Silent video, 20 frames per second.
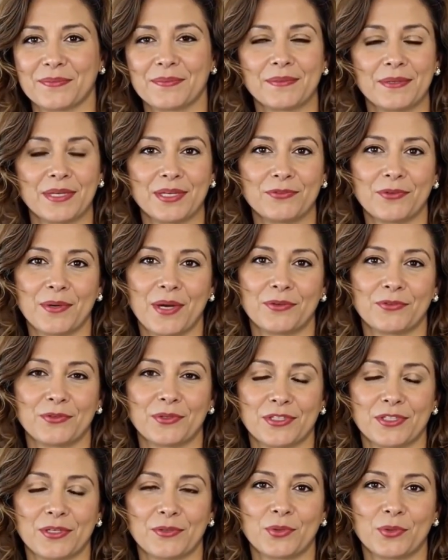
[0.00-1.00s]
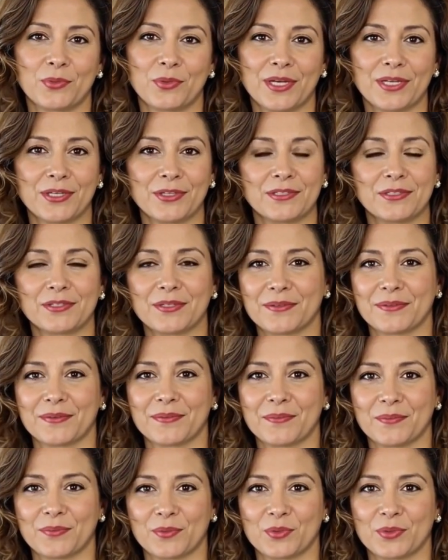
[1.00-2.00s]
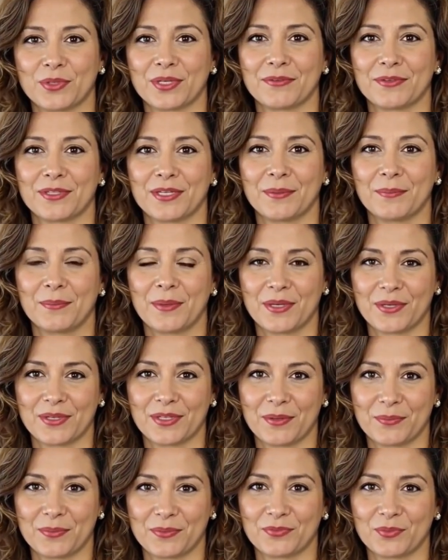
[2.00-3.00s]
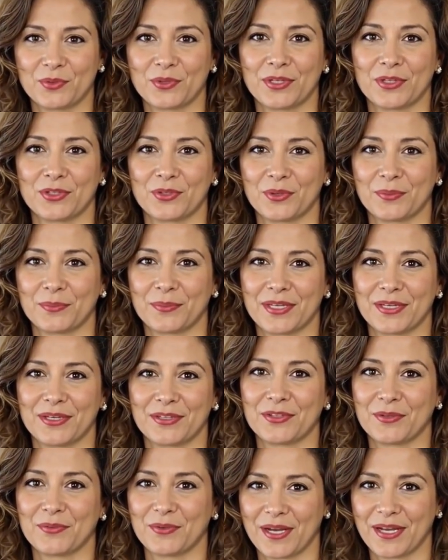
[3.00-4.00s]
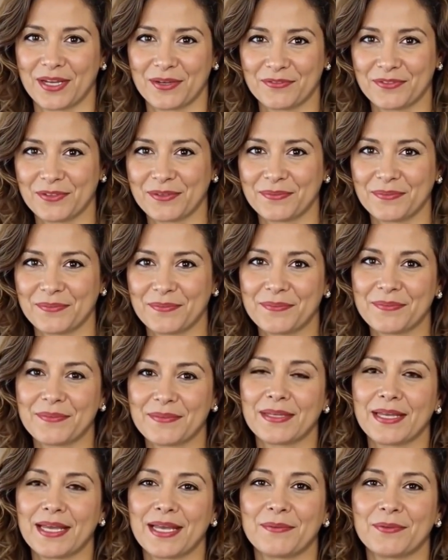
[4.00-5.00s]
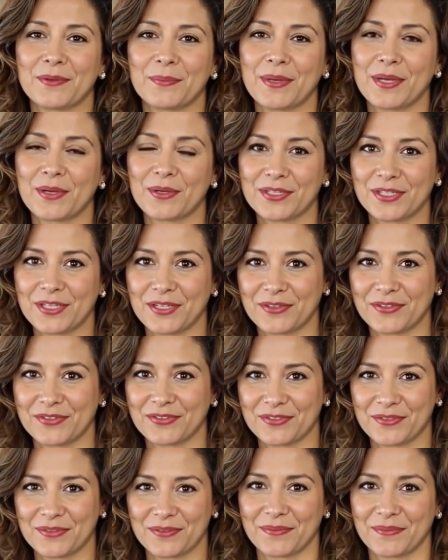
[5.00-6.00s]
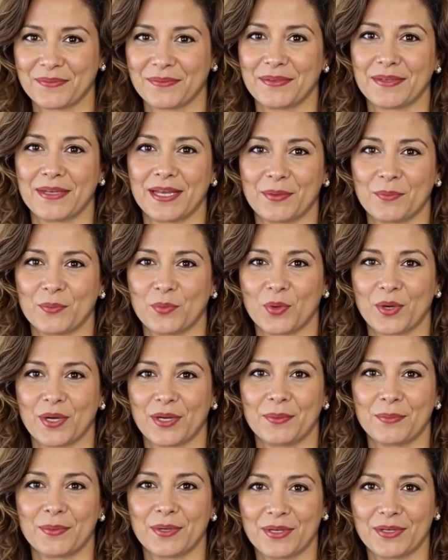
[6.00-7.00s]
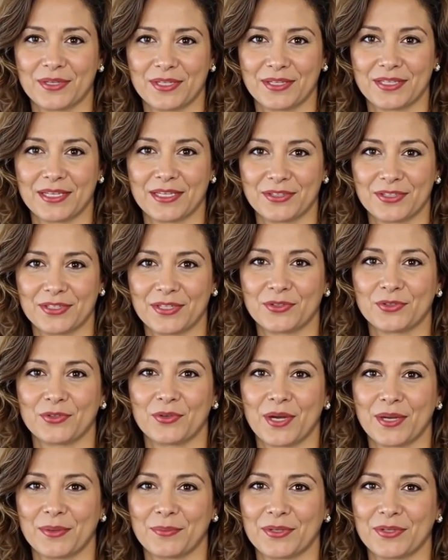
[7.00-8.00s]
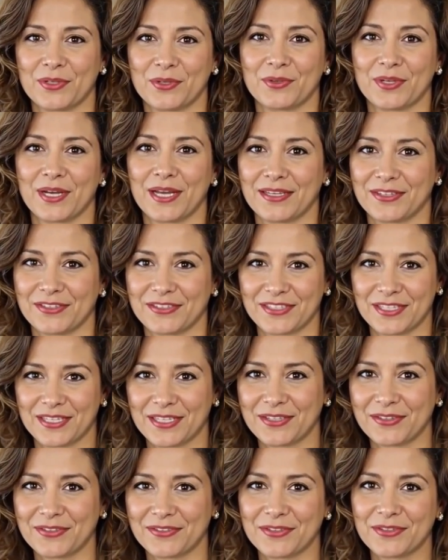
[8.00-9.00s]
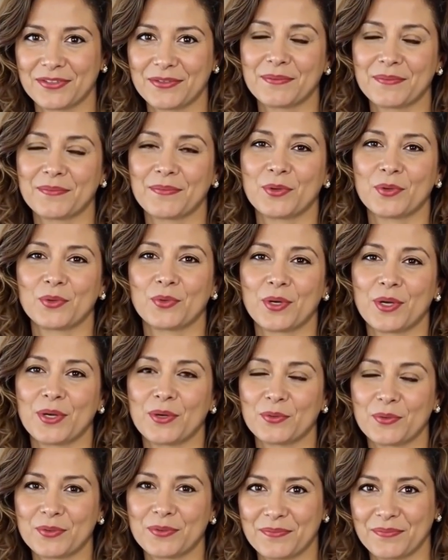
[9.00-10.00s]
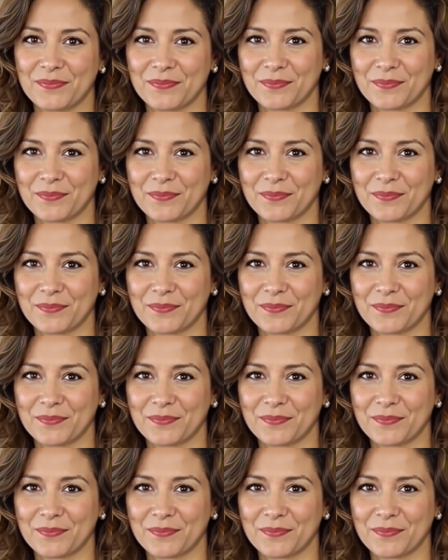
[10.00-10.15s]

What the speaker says: He fought for civil rights. Who lived in America before the Europeans arrived? Native Americans. Name one American Indian tribe in the United States. Crow.